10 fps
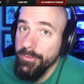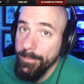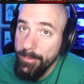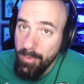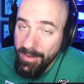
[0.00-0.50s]
So
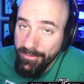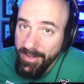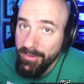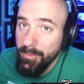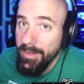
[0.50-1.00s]
be ready for
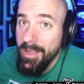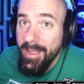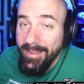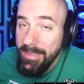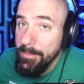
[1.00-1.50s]
next week.
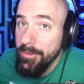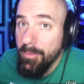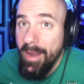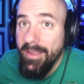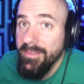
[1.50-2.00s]
Give me your
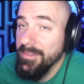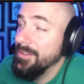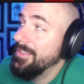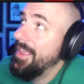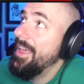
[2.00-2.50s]
rankings of
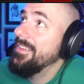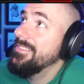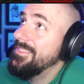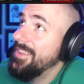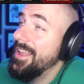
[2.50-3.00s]
the
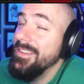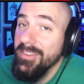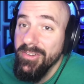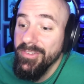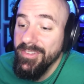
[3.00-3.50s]
last 10
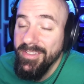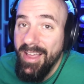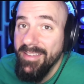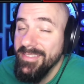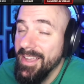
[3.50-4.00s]
years, the
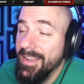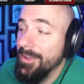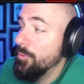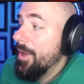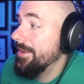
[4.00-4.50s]
last
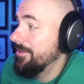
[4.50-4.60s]
decade, rank